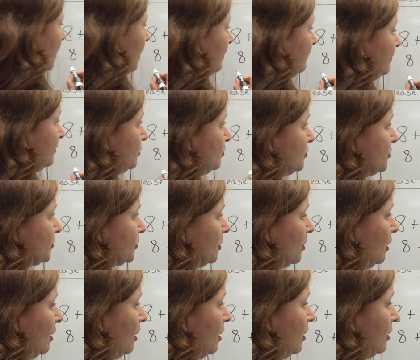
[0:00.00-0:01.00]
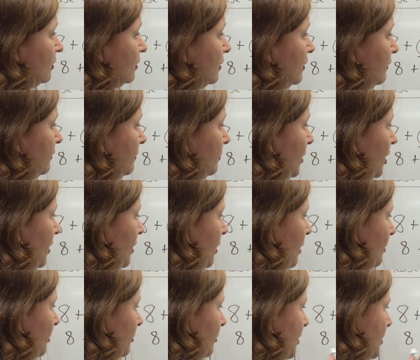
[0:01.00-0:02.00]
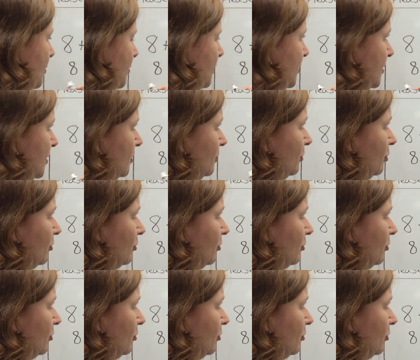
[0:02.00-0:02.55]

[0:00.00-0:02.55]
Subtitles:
I've used all of my operations in